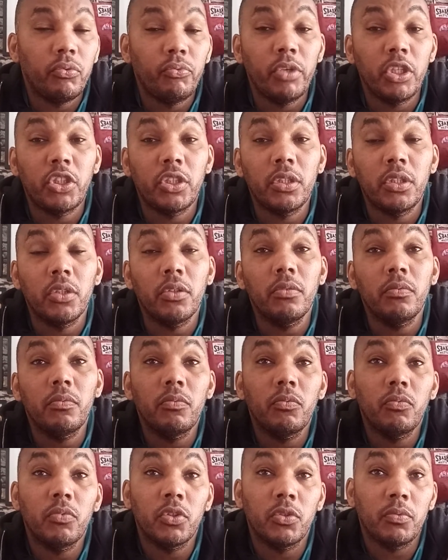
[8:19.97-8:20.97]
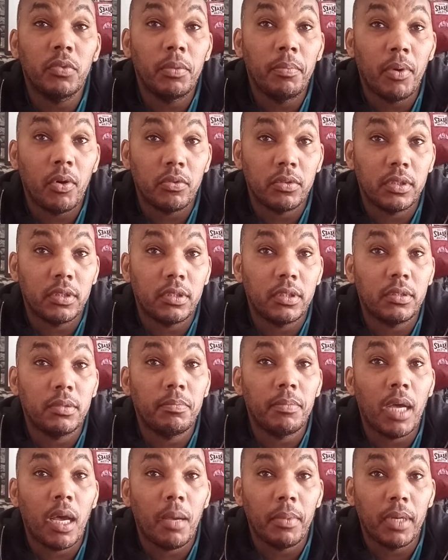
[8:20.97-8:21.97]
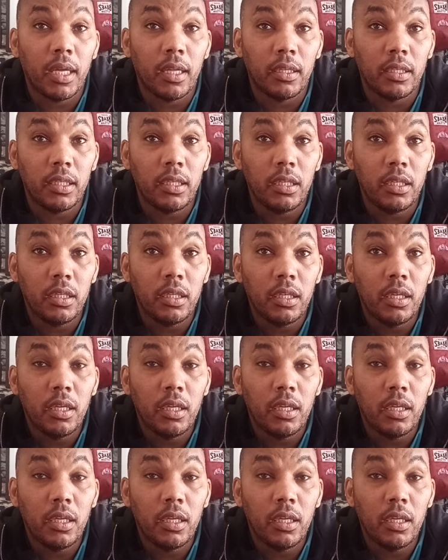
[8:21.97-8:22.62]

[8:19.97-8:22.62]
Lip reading: Richard Dunn was the one who boxed Muhammad Ali.